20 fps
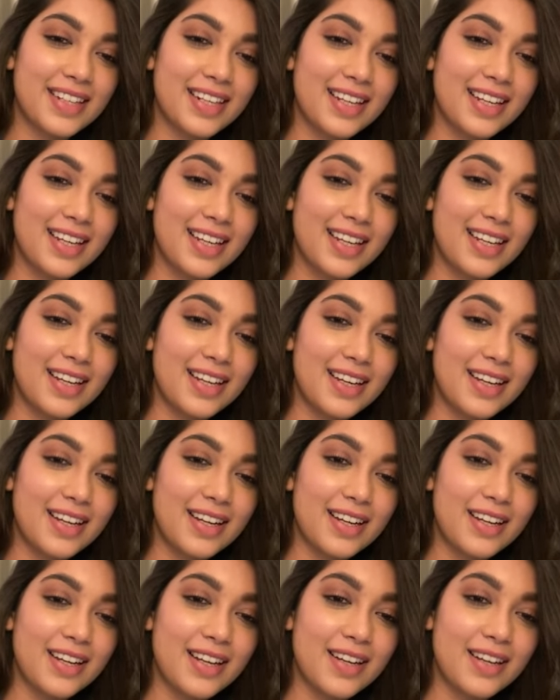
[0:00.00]

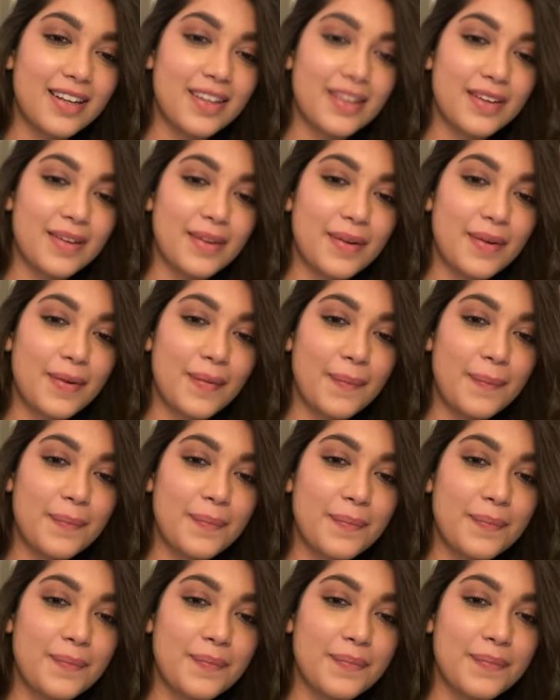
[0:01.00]

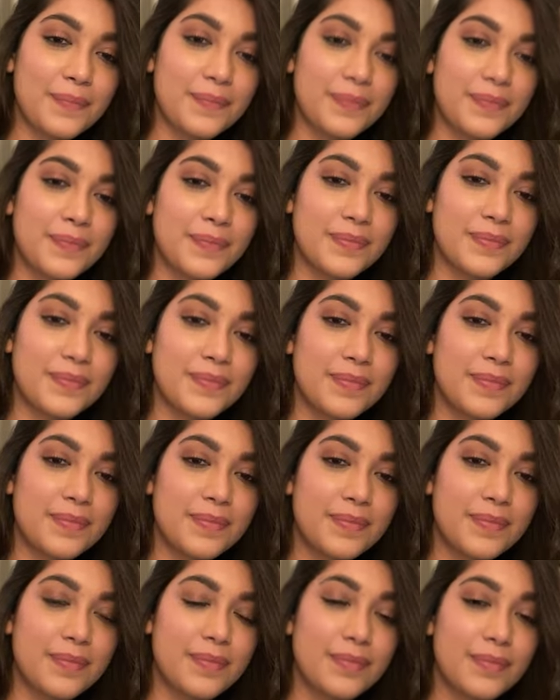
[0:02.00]

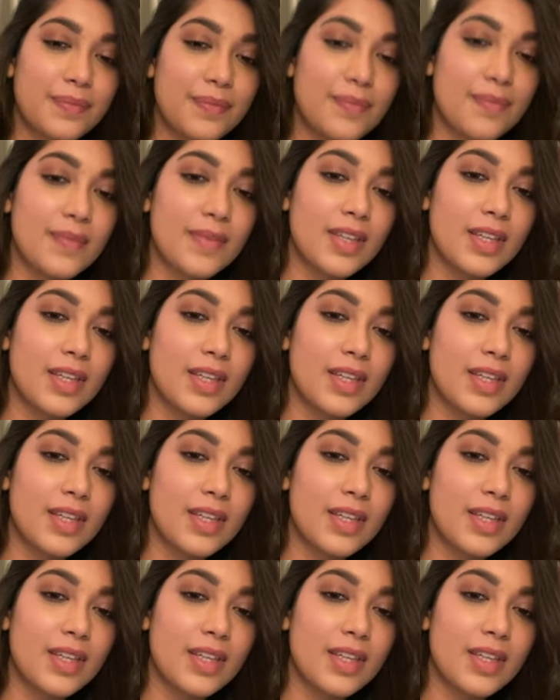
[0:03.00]
Nobody speaks.